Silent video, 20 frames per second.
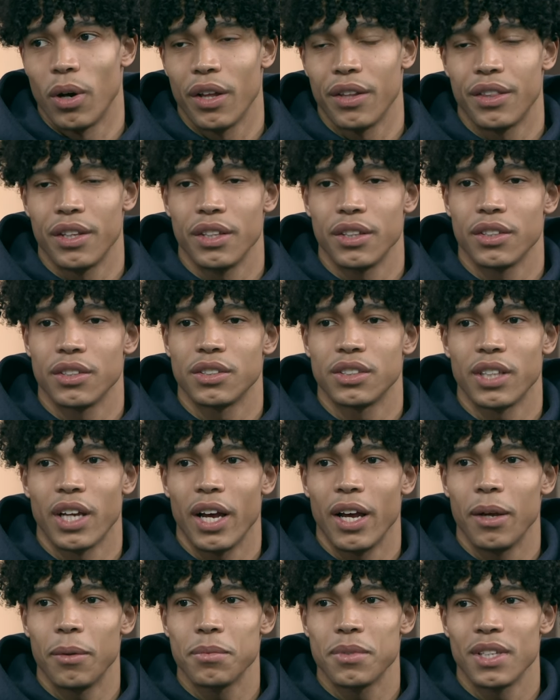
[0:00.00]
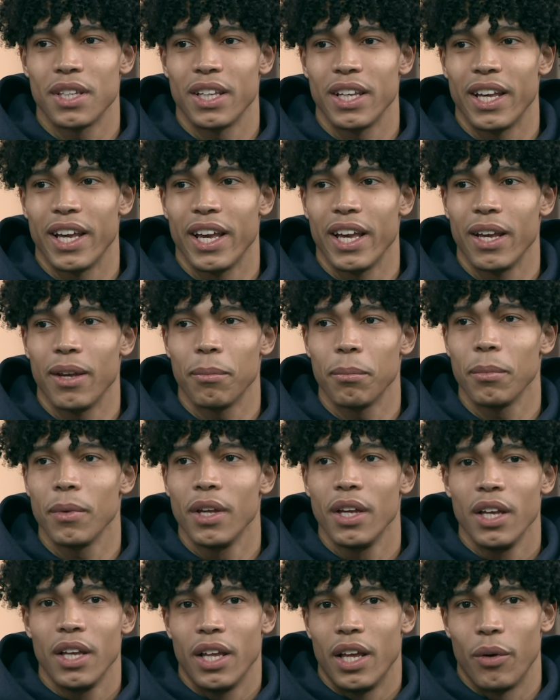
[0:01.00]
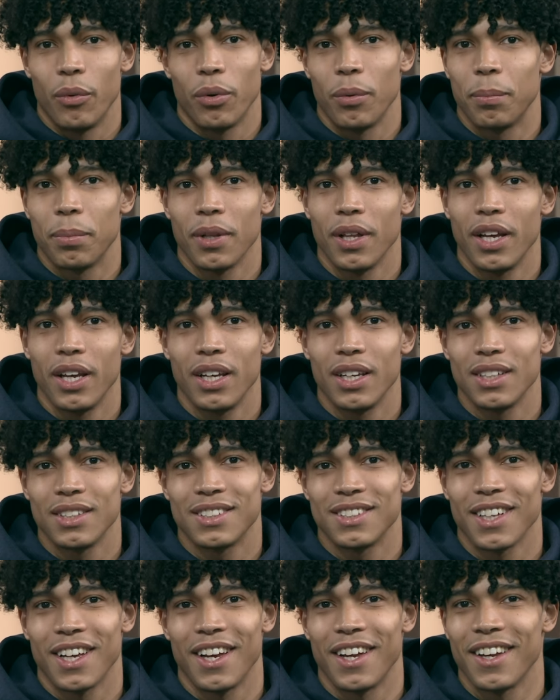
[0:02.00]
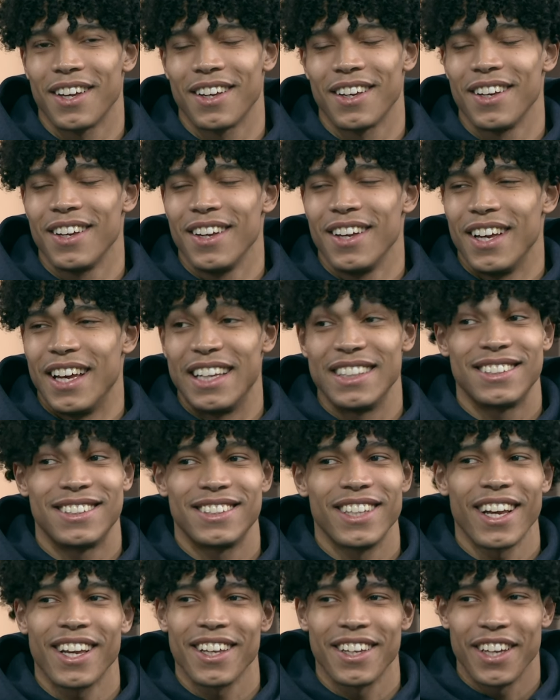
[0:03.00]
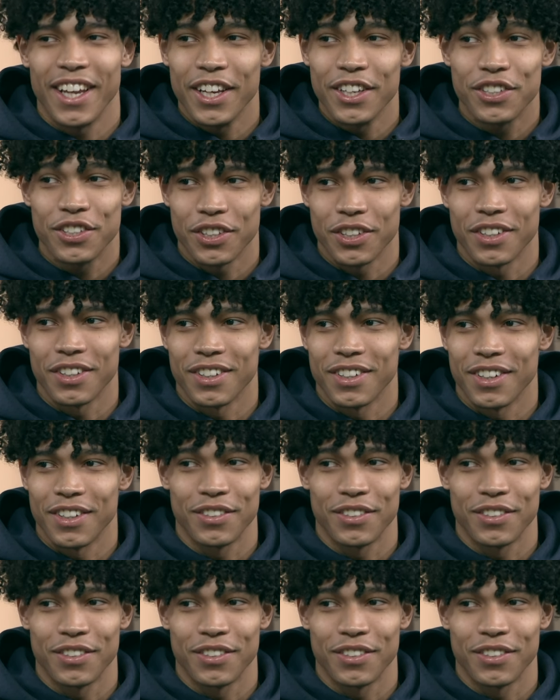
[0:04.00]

I think there's times in the game and we're playing and it's like, it's second nature.